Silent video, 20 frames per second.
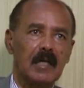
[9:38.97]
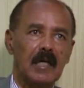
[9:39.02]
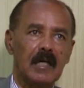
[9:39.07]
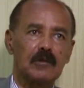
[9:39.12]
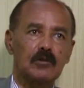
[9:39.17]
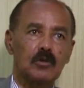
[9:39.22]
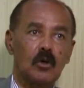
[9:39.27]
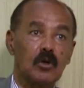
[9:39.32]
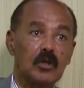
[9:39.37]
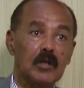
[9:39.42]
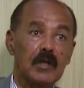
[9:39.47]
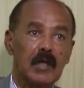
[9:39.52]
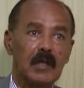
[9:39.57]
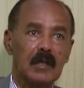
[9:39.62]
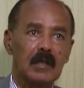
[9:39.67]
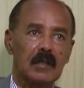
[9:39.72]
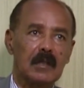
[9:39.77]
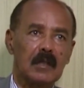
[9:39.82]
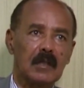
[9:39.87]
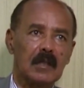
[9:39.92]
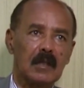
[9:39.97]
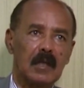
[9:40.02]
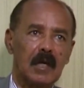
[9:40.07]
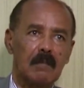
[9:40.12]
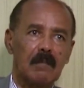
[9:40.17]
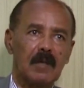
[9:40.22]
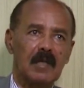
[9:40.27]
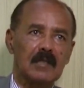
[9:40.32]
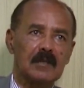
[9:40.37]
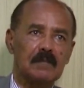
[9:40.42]
a solidarity
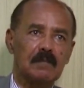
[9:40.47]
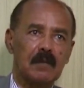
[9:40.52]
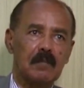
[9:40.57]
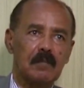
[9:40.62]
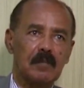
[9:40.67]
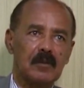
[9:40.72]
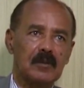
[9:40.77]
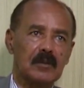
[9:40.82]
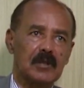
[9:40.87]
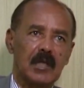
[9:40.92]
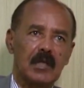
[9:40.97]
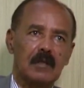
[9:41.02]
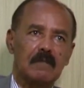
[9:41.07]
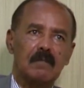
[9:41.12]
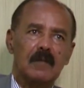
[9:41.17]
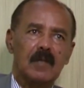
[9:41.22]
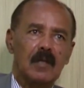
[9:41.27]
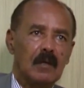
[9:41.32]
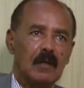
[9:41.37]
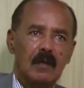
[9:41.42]
amongst peoples, and